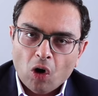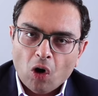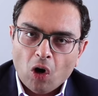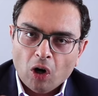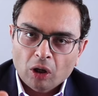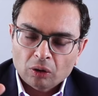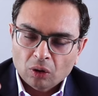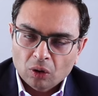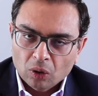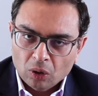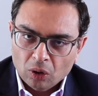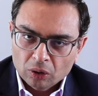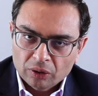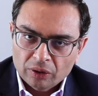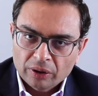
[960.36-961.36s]
on
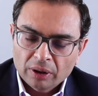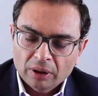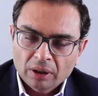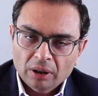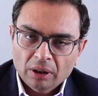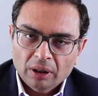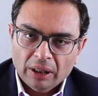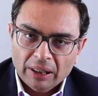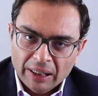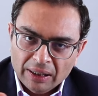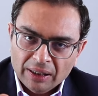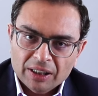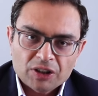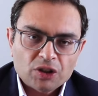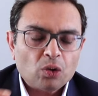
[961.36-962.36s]
growth in
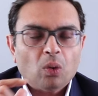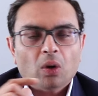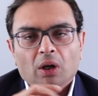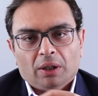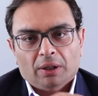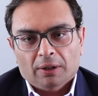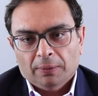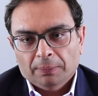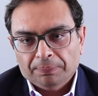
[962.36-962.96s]
this quarter.